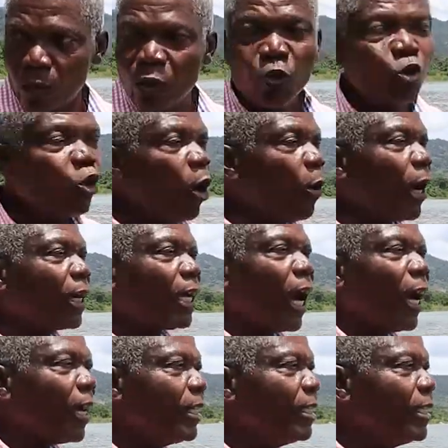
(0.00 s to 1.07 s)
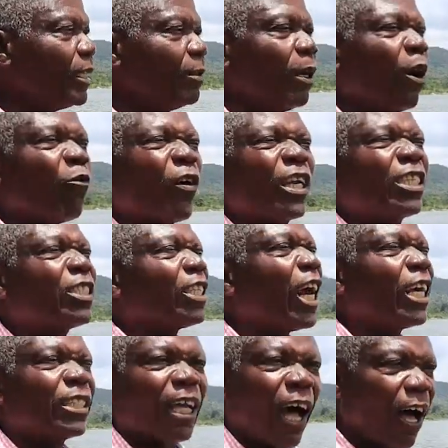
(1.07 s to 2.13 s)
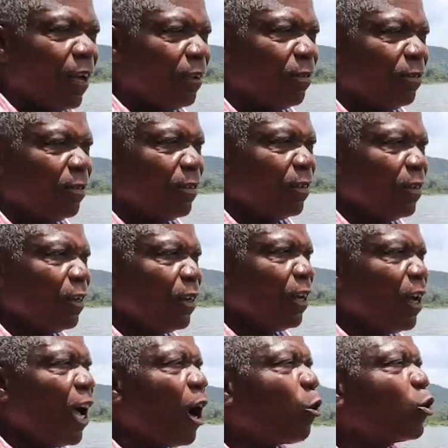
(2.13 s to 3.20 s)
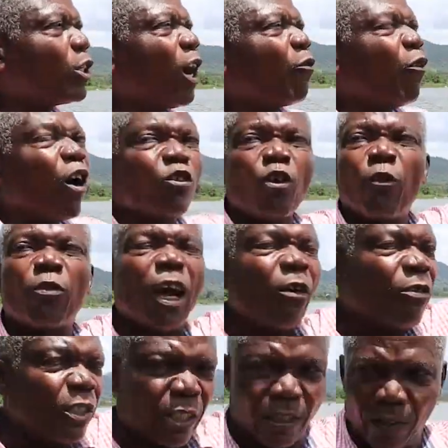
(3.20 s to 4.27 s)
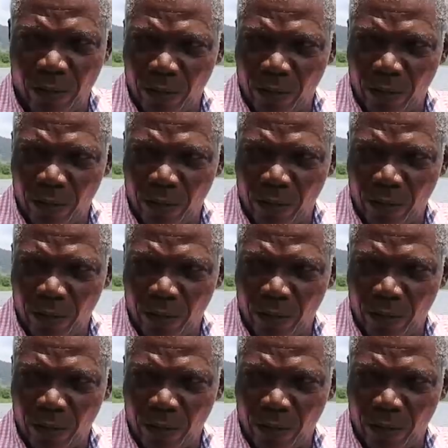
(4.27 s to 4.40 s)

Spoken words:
In so way, die, you find a trace a good force of gravity.